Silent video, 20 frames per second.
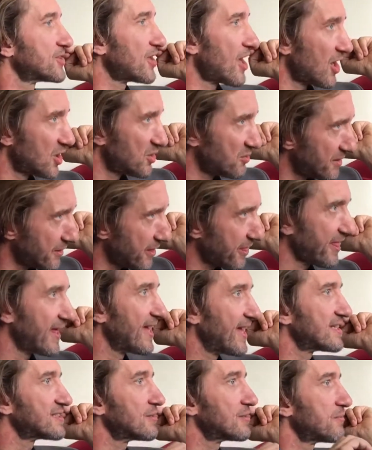It's not only with
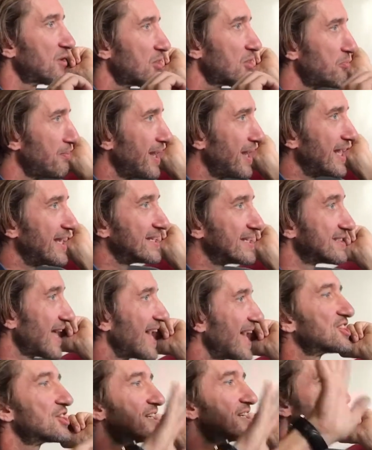things, it's with meetings,
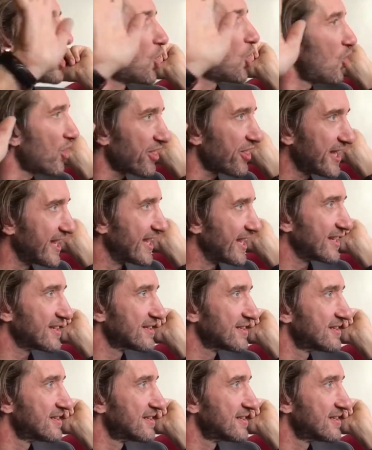actually the whole thing.